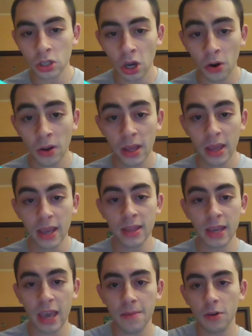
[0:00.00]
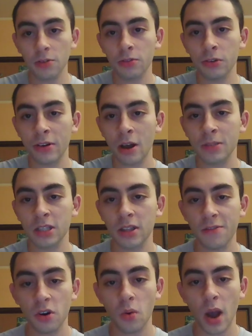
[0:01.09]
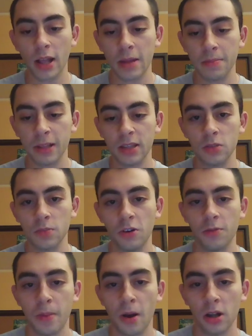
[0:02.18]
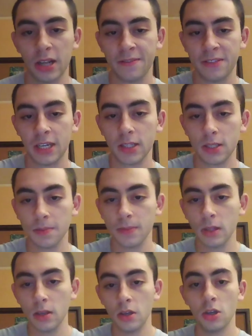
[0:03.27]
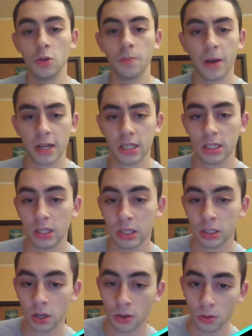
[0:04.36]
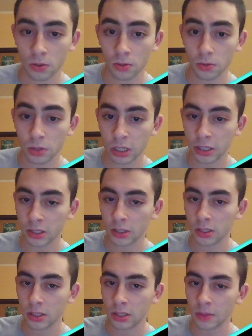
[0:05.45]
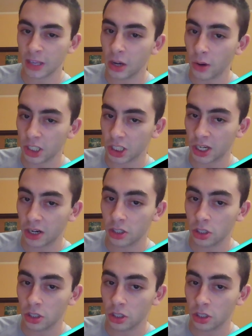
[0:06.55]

So in the game, Ray Robson thought for a while and played this move, pawn to f6. But so there's some key questions here.